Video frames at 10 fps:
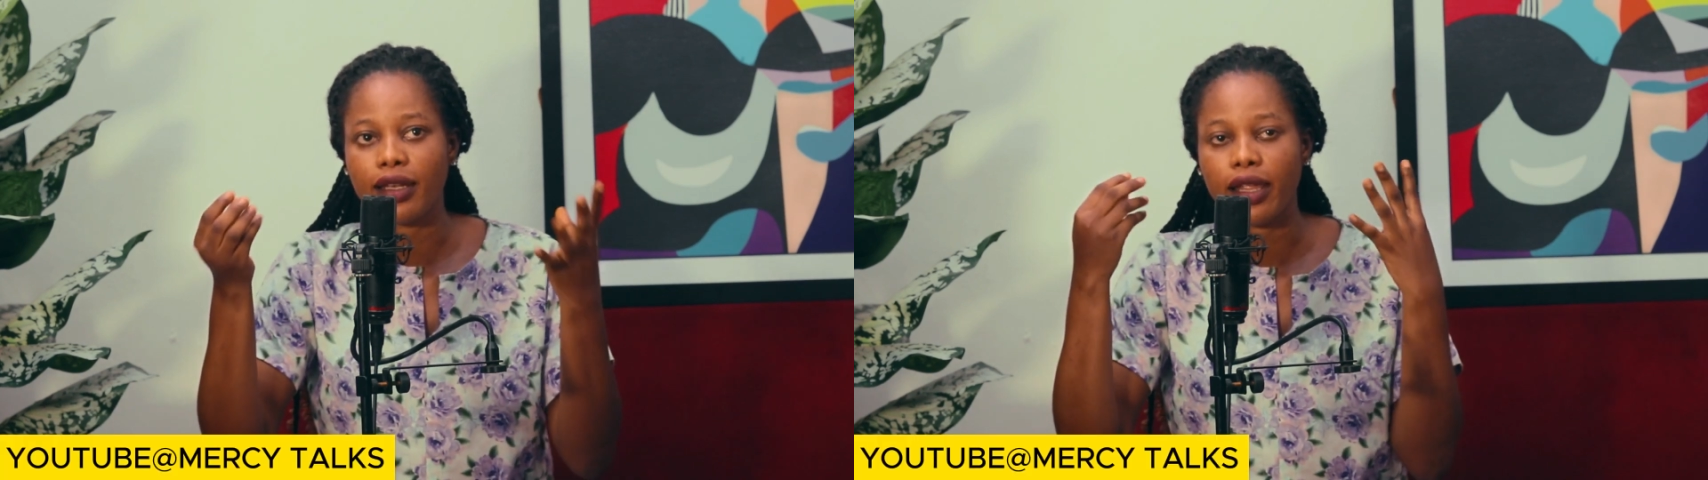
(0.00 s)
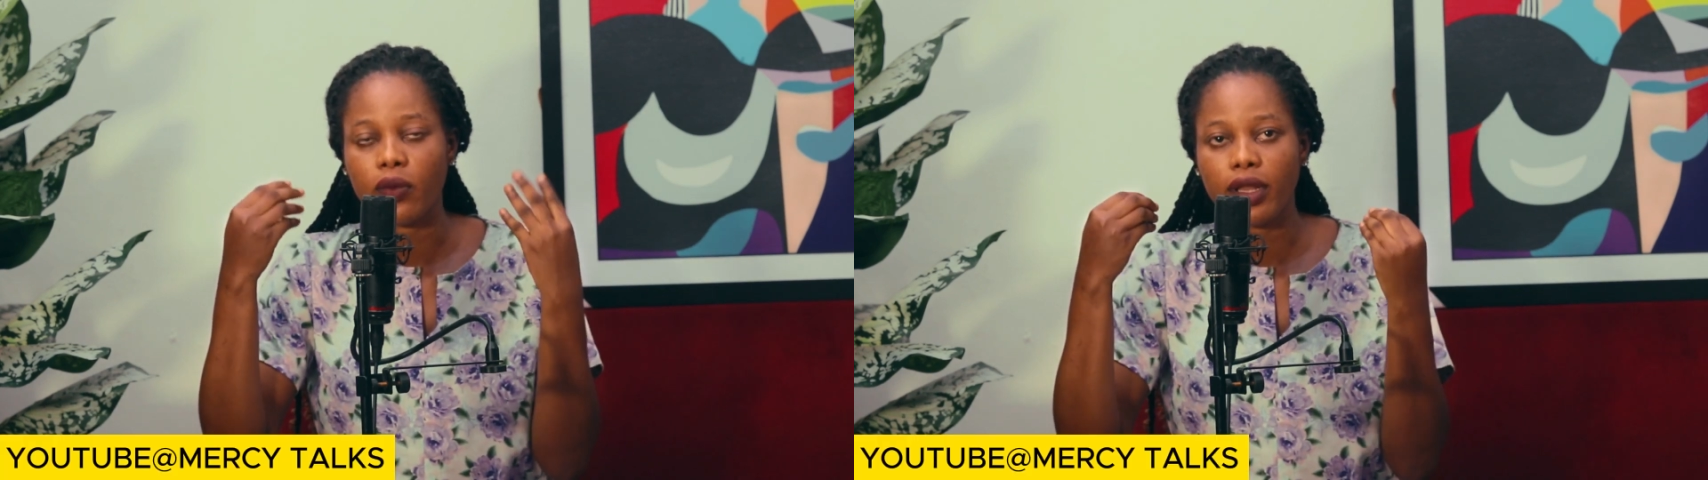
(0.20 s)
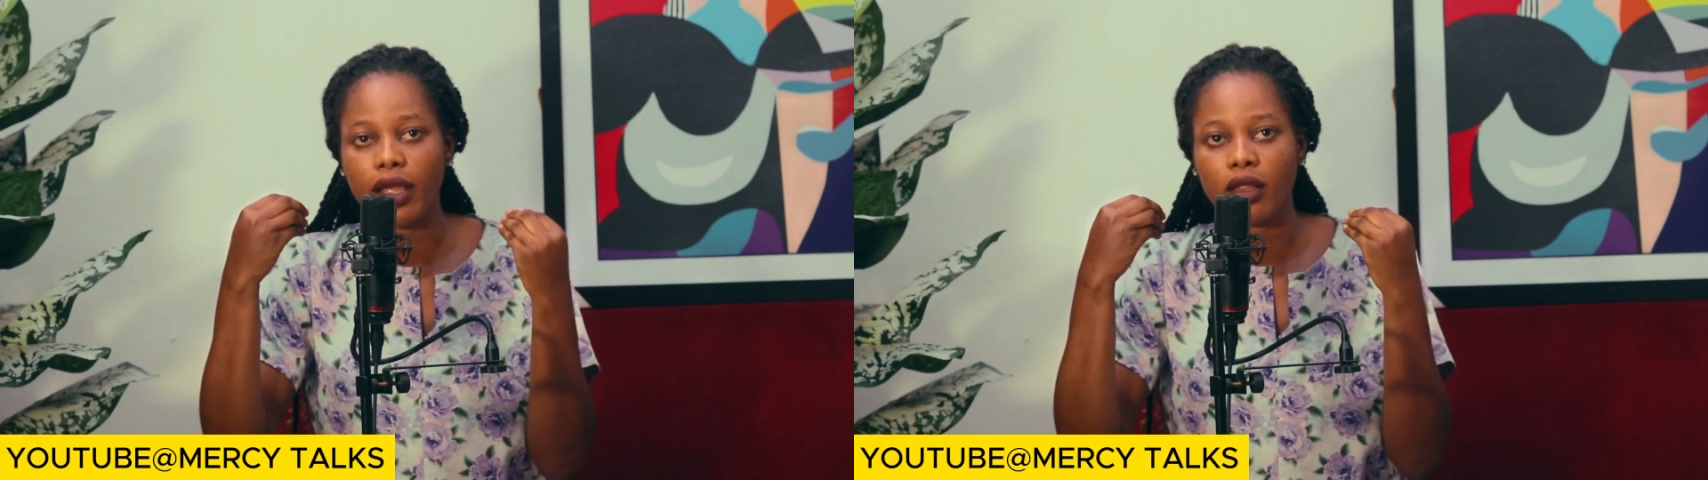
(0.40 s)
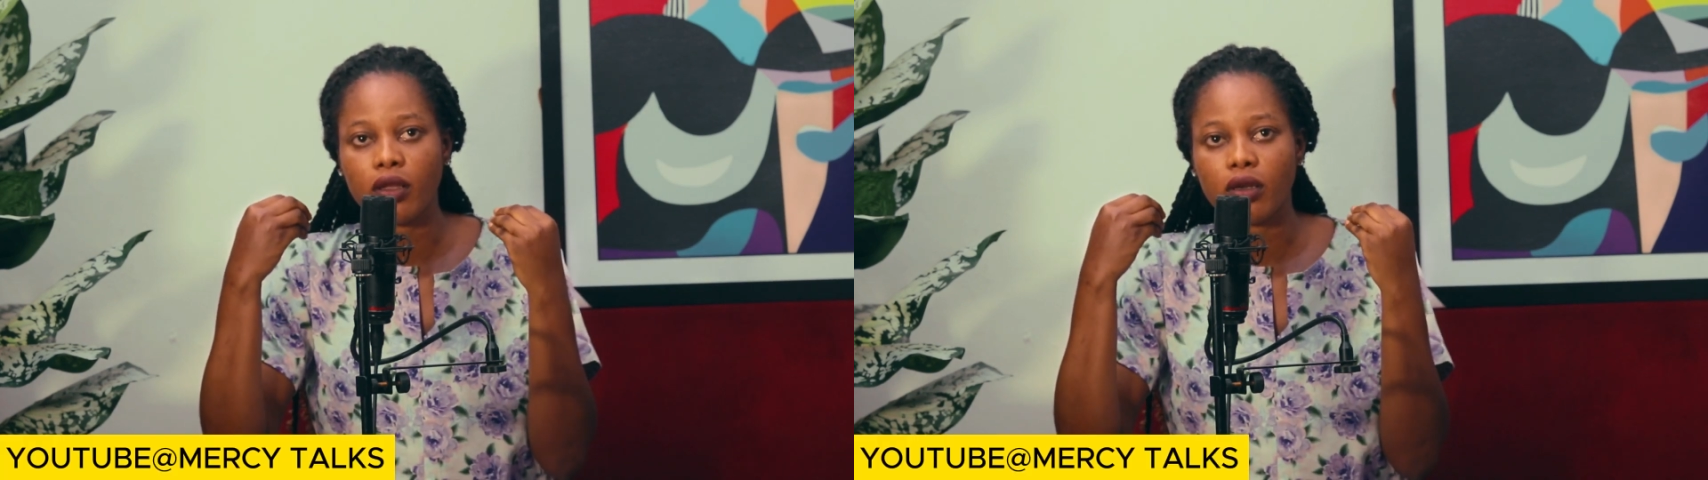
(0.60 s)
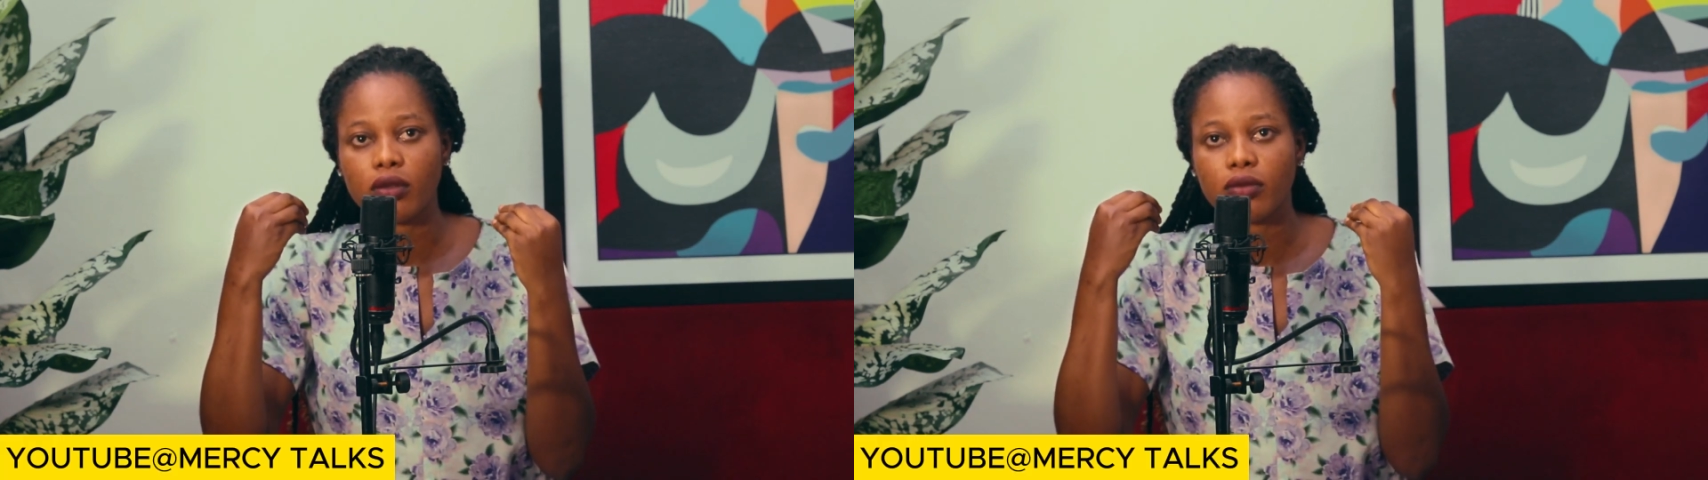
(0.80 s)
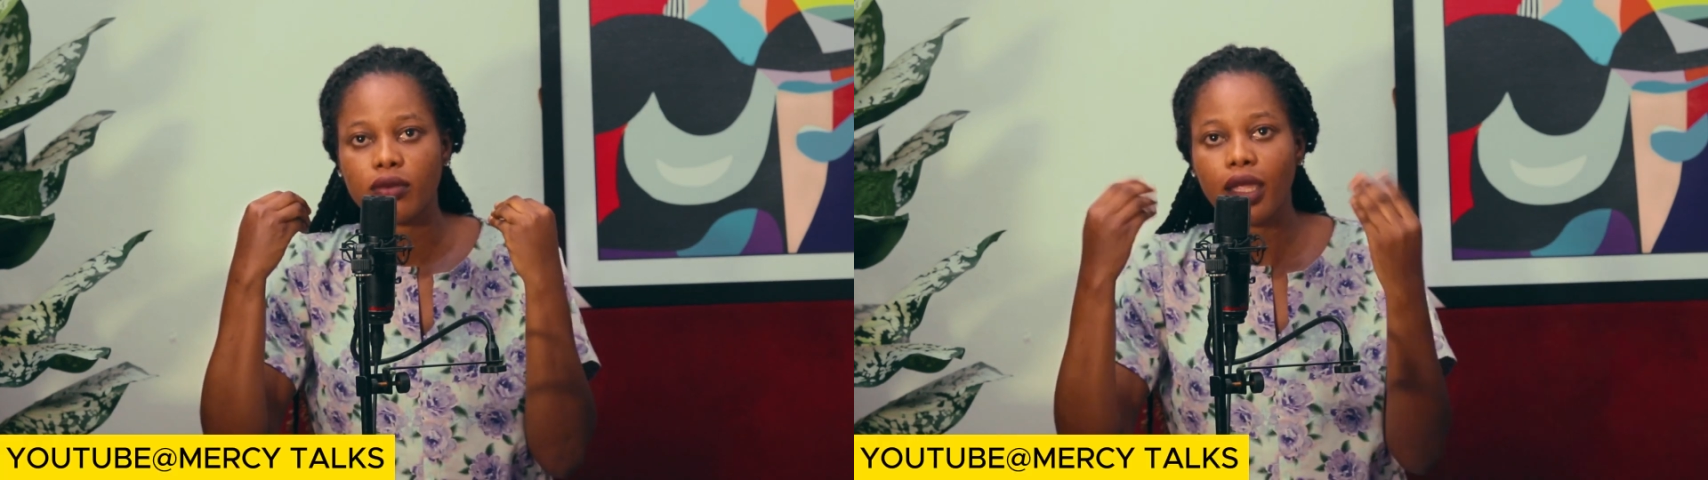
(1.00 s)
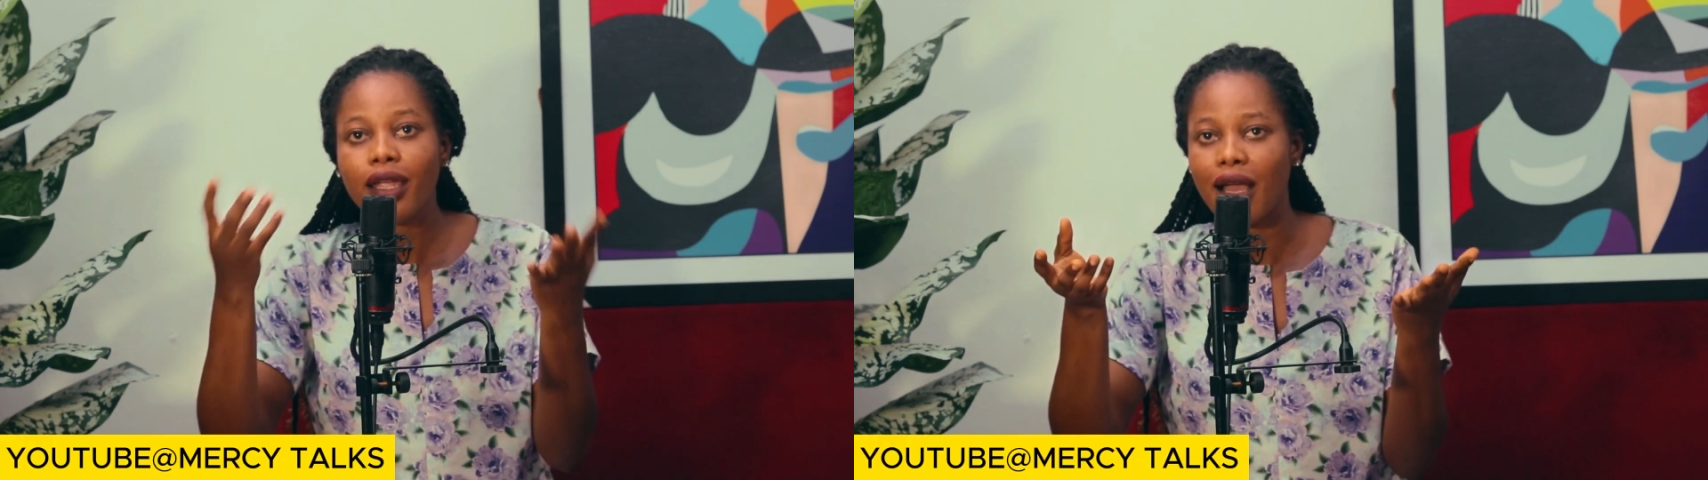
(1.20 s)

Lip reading: like, when I think